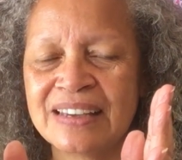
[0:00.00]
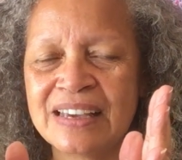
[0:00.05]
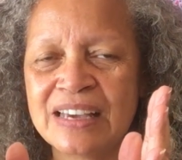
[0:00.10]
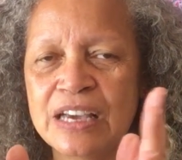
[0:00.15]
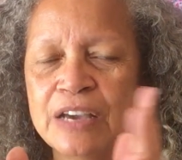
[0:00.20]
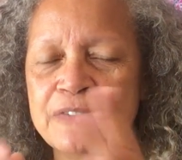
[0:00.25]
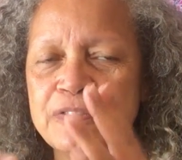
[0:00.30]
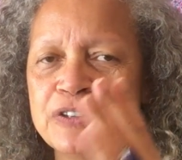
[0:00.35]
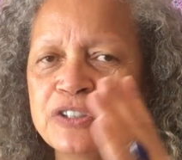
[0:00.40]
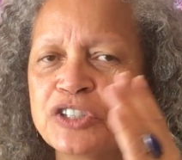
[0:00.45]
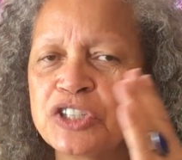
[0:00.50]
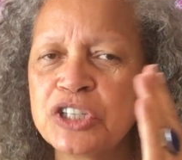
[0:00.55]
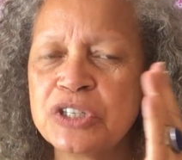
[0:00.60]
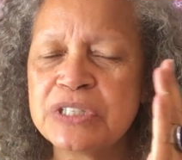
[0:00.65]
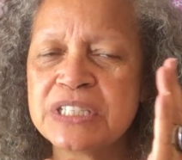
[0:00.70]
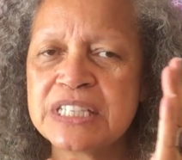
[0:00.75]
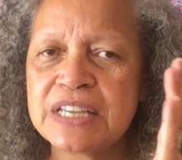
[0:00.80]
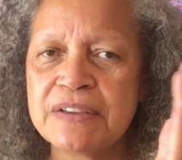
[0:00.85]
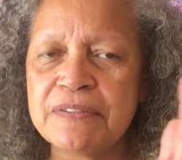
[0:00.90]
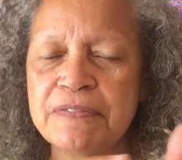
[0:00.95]
If you're
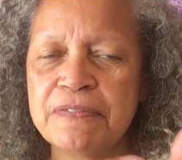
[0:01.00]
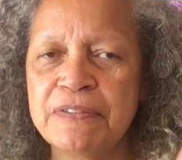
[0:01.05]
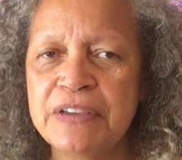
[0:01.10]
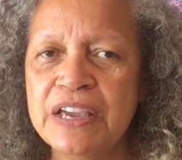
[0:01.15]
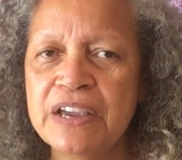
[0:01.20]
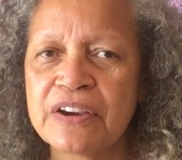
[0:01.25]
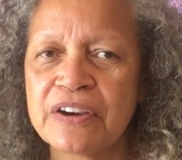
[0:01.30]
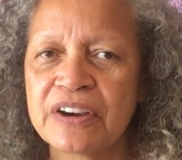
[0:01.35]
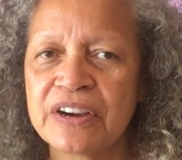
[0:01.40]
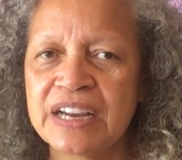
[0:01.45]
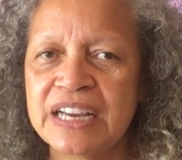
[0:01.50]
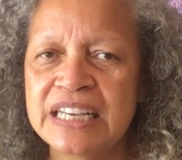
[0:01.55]
choosing fear,